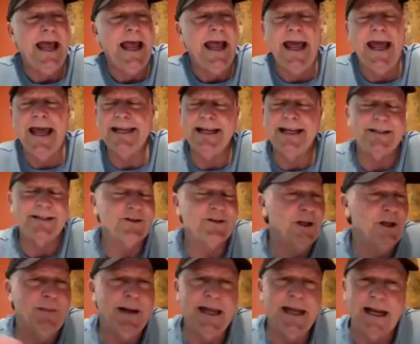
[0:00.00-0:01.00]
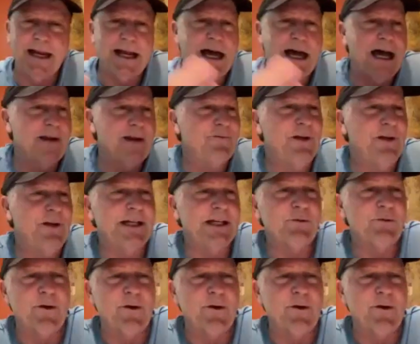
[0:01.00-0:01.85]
And I told him I had a conflict.